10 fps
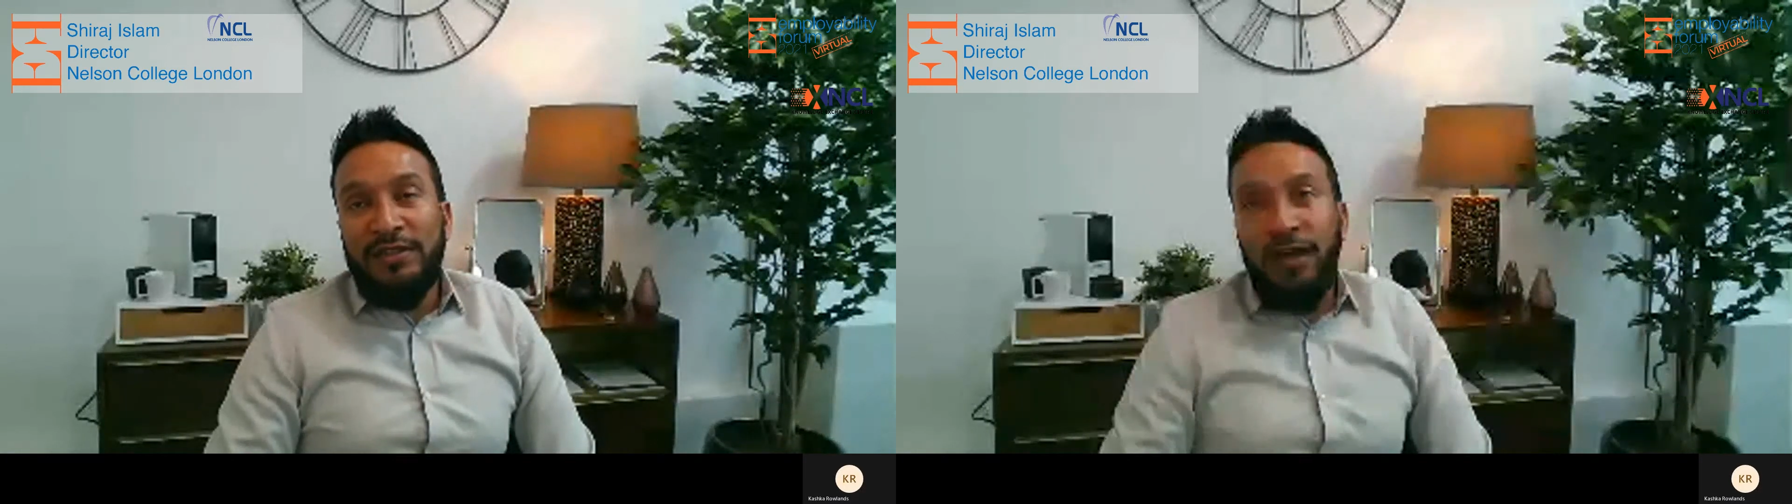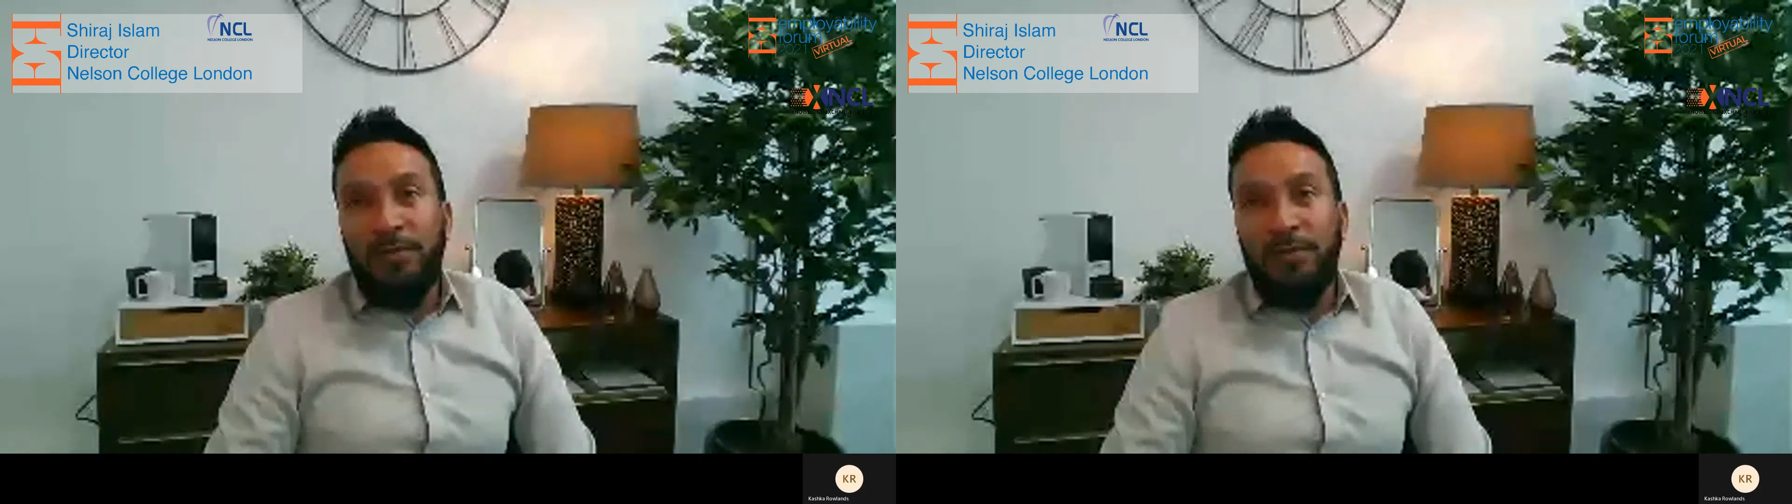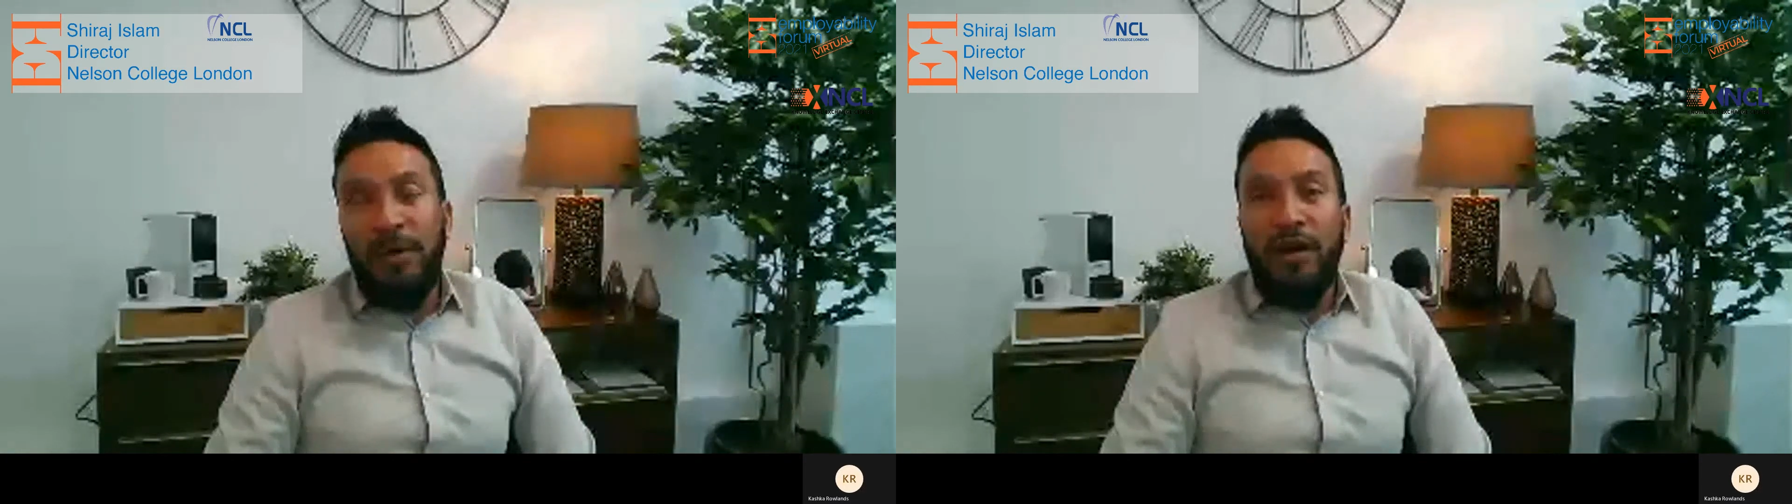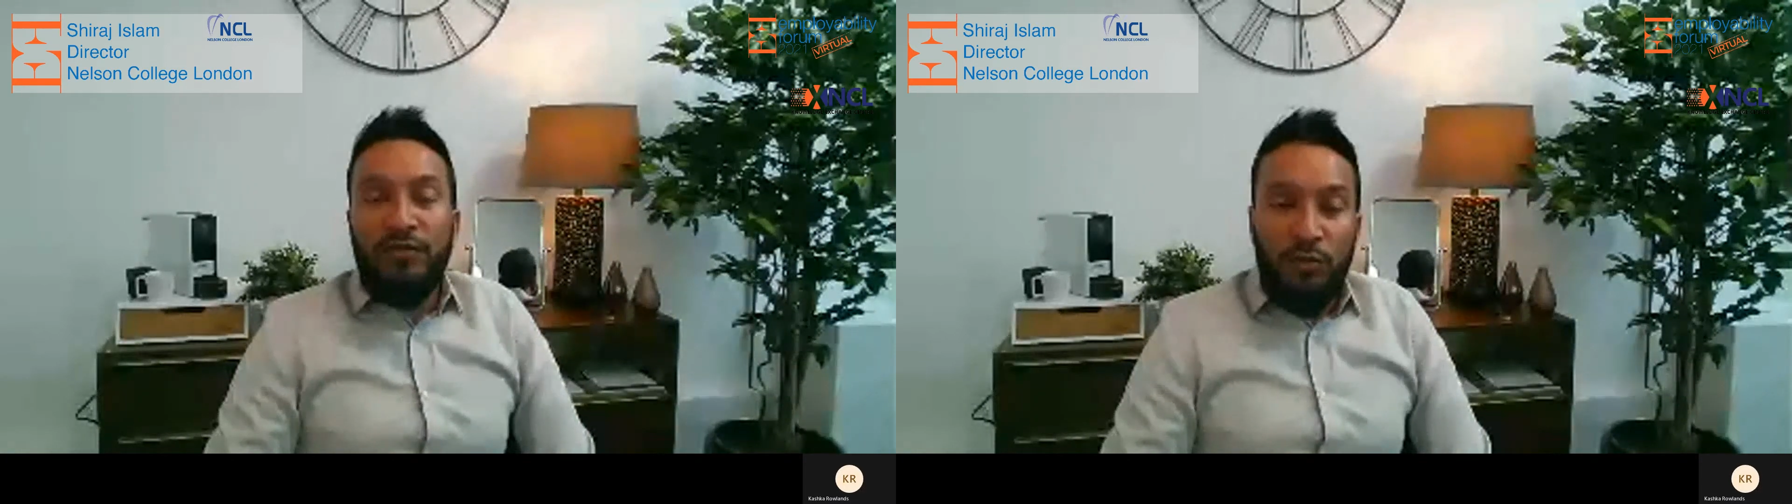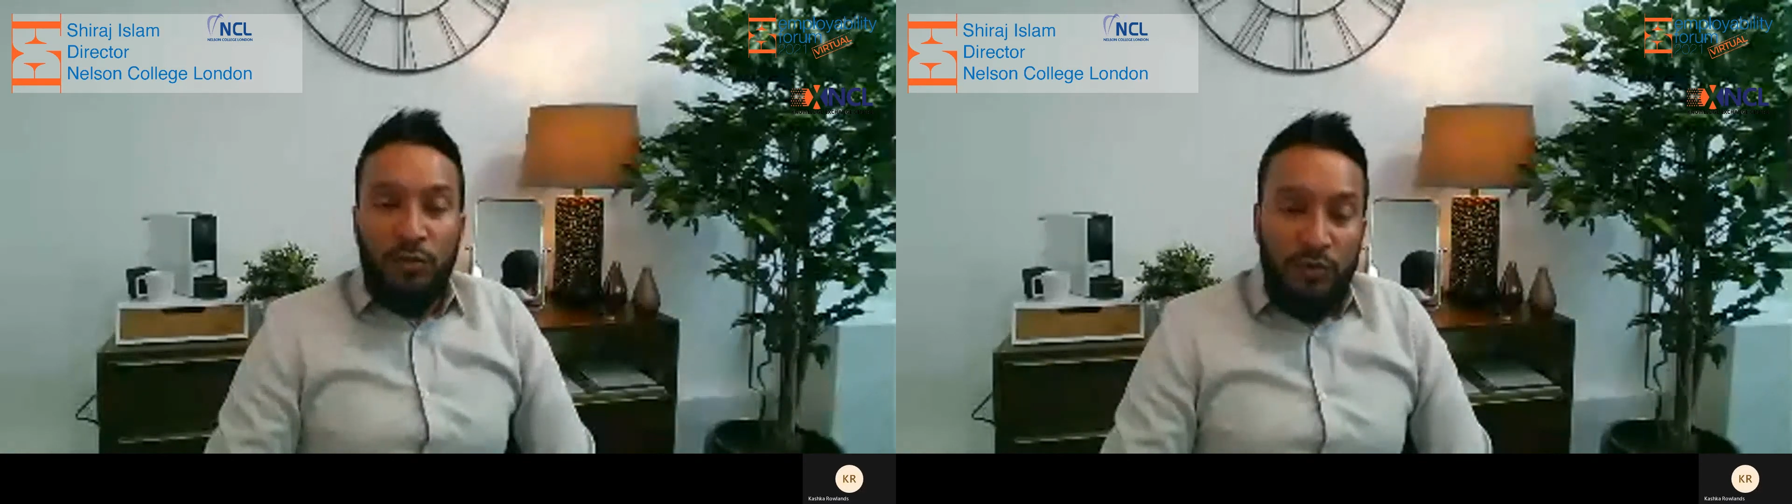come
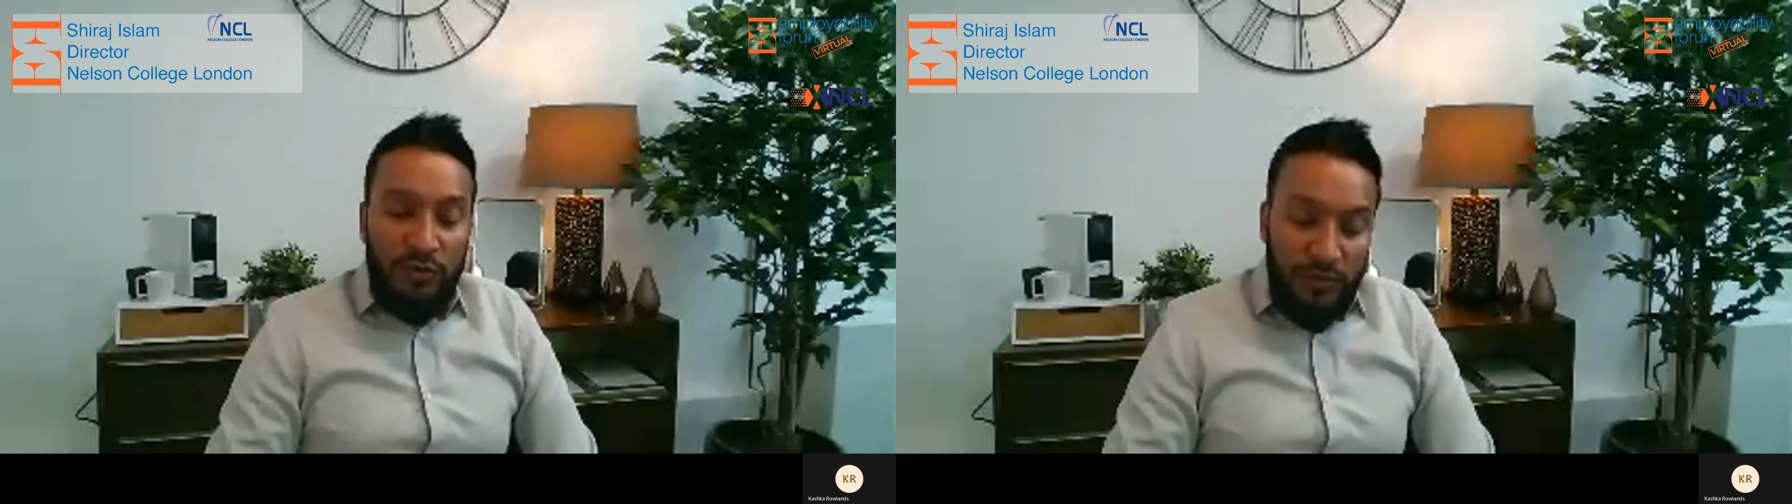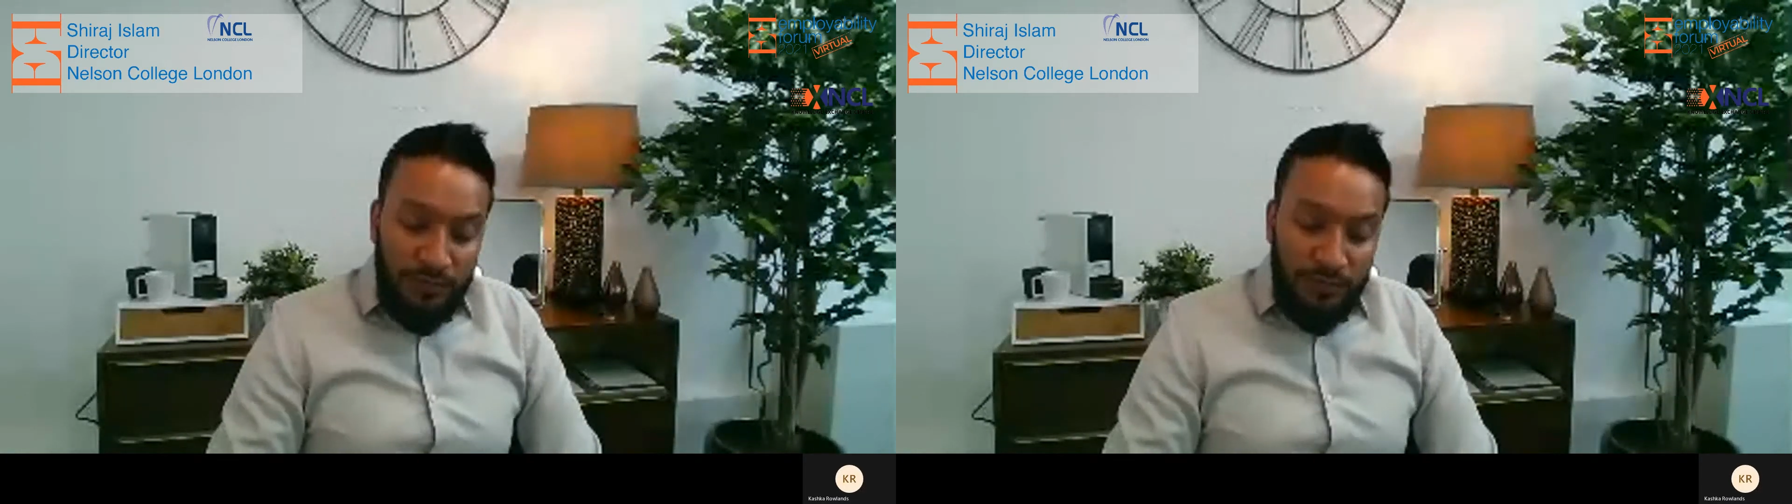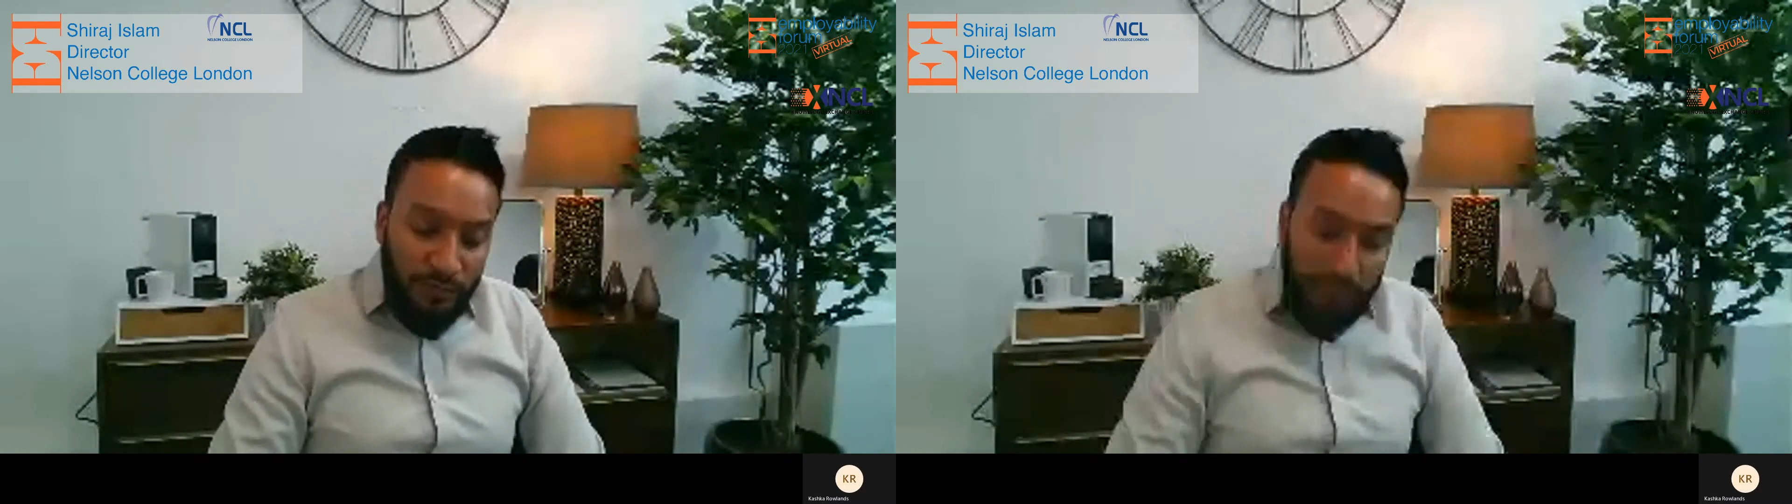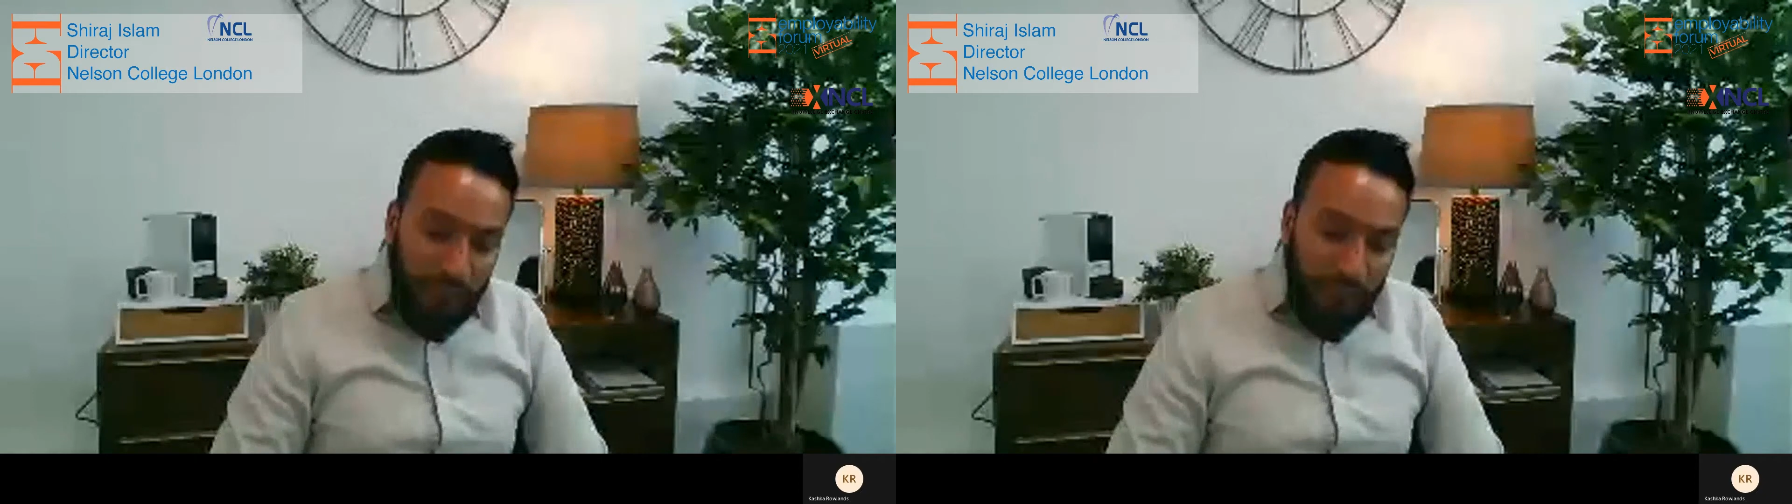afterwards.